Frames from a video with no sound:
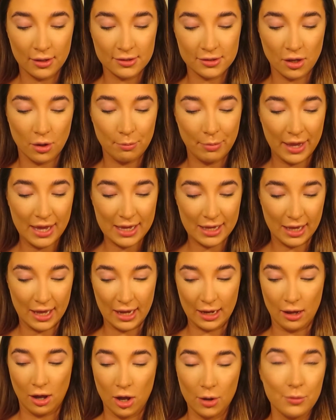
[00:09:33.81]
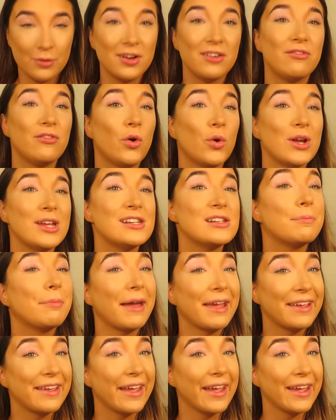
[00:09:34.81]
So baking, I would avoid
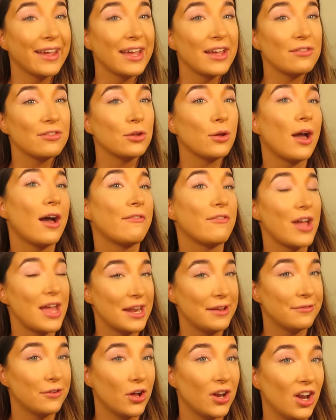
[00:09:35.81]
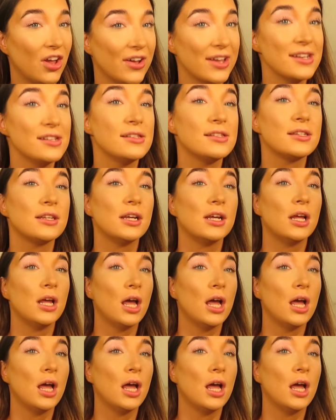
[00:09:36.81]
baking if you have any fine lines,